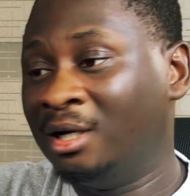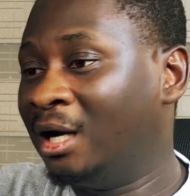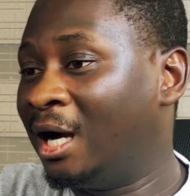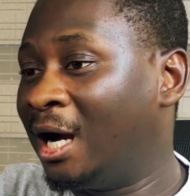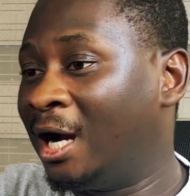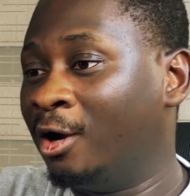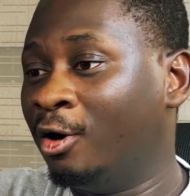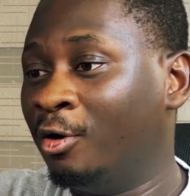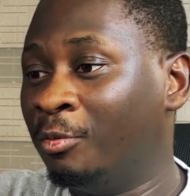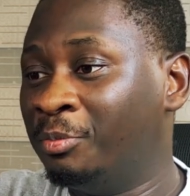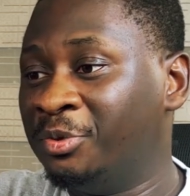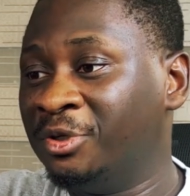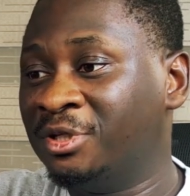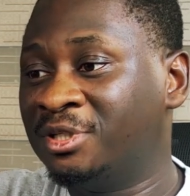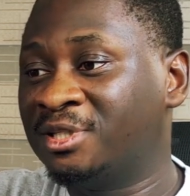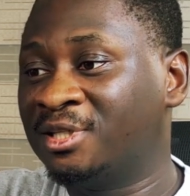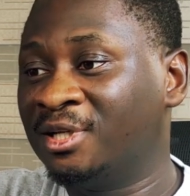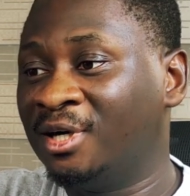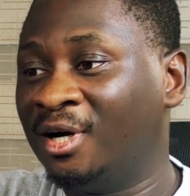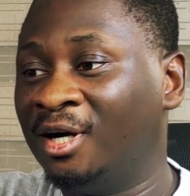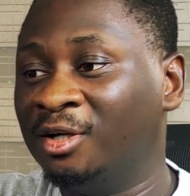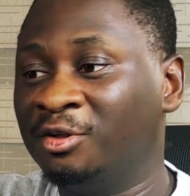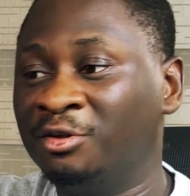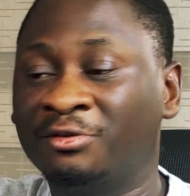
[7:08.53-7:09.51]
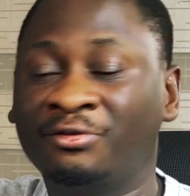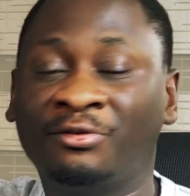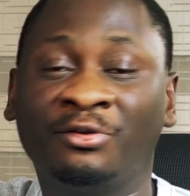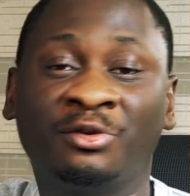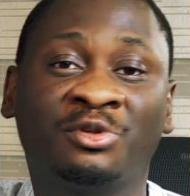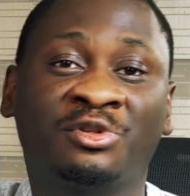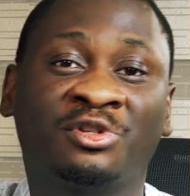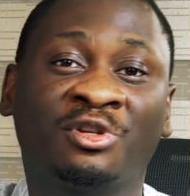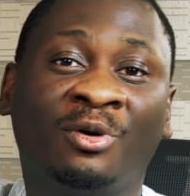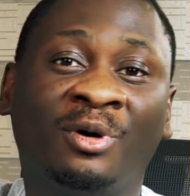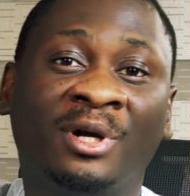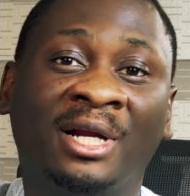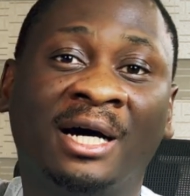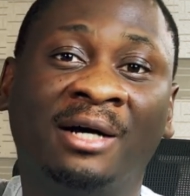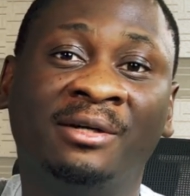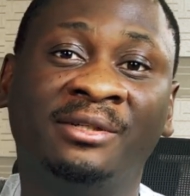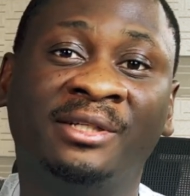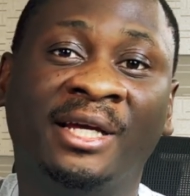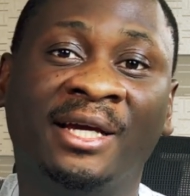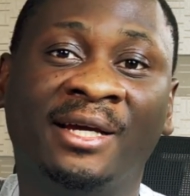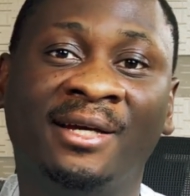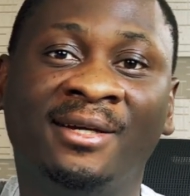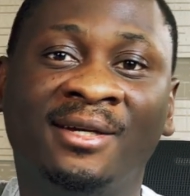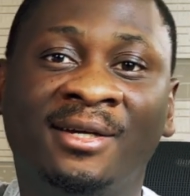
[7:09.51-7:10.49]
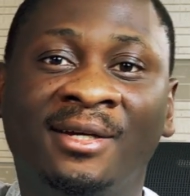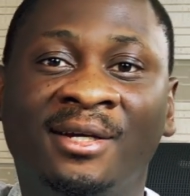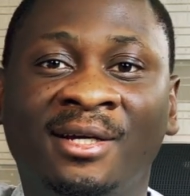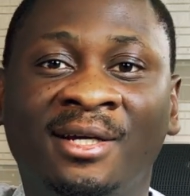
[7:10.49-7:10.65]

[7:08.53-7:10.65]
I hope it's useful to someone out there.